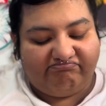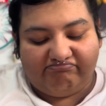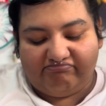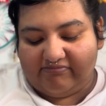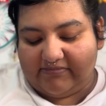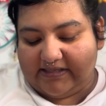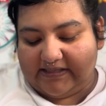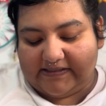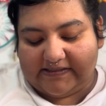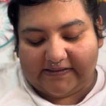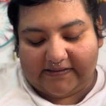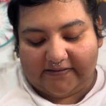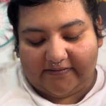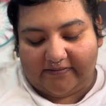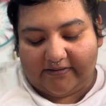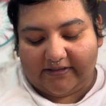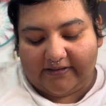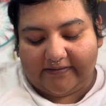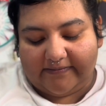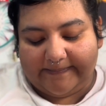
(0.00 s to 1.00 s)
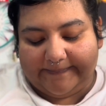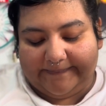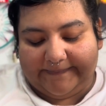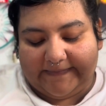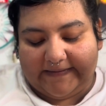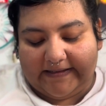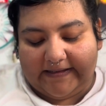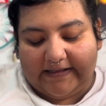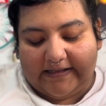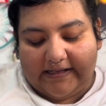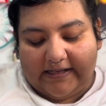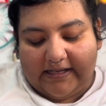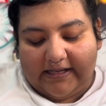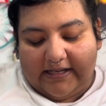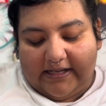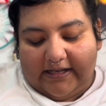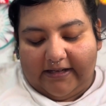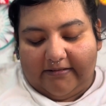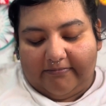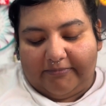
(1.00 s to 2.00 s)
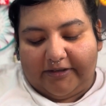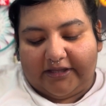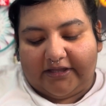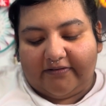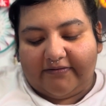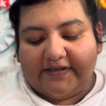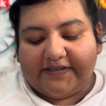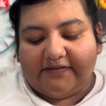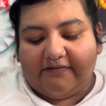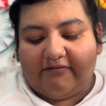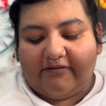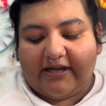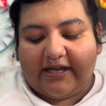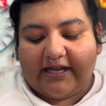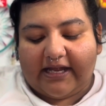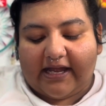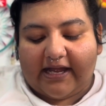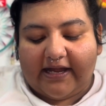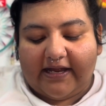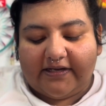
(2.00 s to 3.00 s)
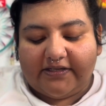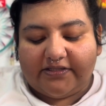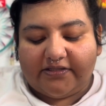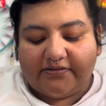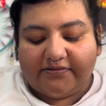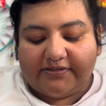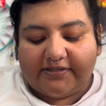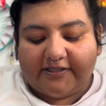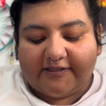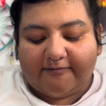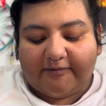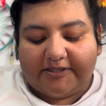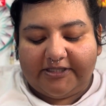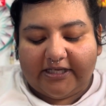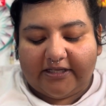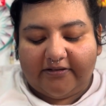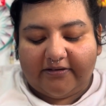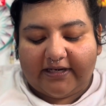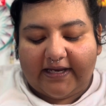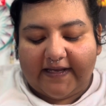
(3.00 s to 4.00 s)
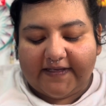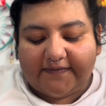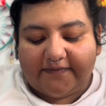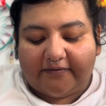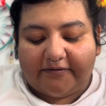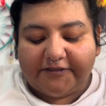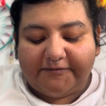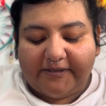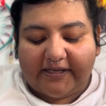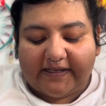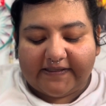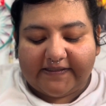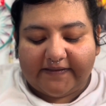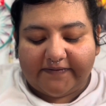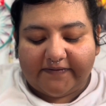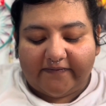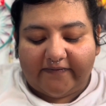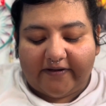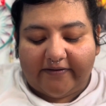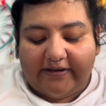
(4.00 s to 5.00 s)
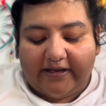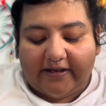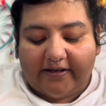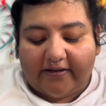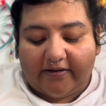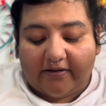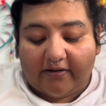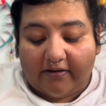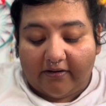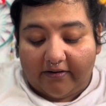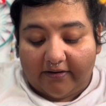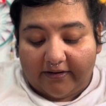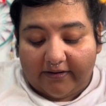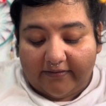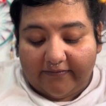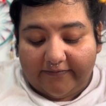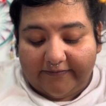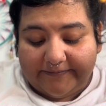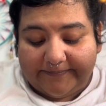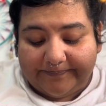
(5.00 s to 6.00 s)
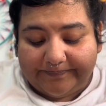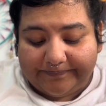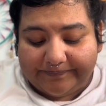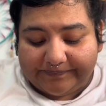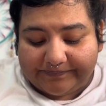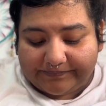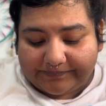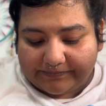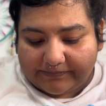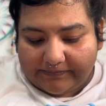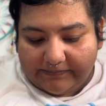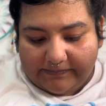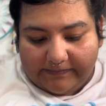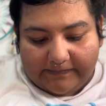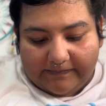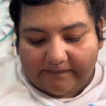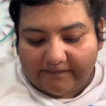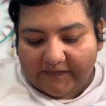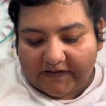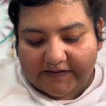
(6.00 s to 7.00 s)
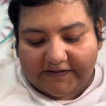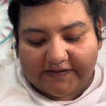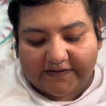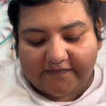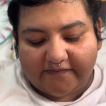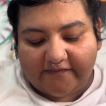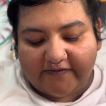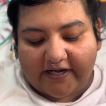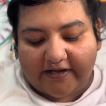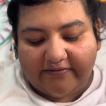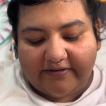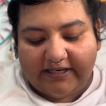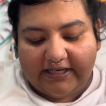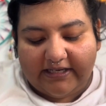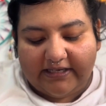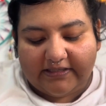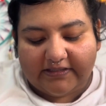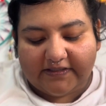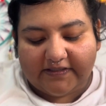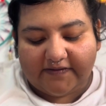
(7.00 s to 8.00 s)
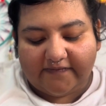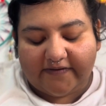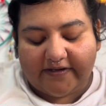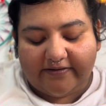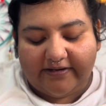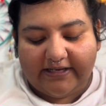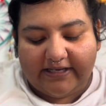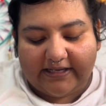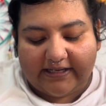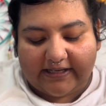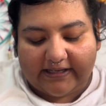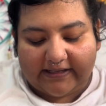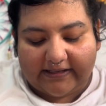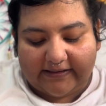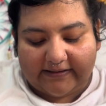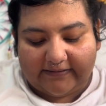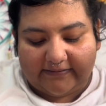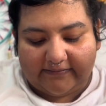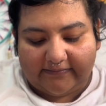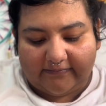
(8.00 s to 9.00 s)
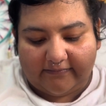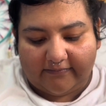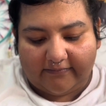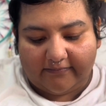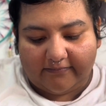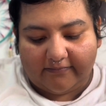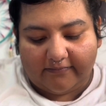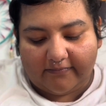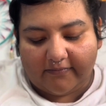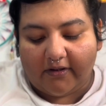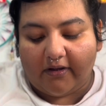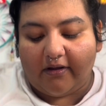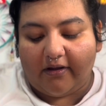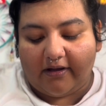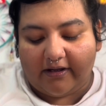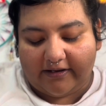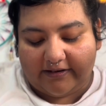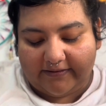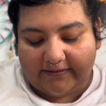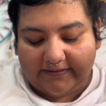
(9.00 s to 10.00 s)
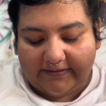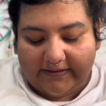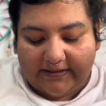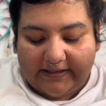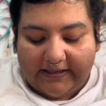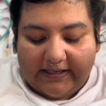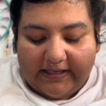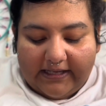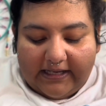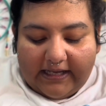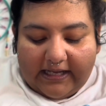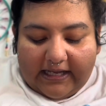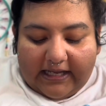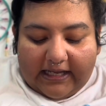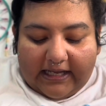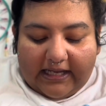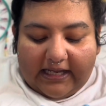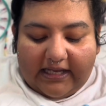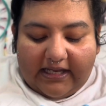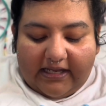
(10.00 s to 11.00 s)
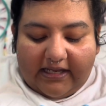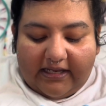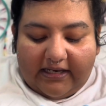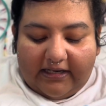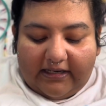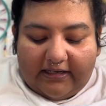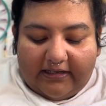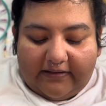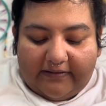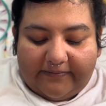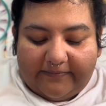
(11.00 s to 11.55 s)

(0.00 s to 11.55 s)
it's no good. But the reason why I chose this particular case for is because it was very unheard of. It's just very odd. And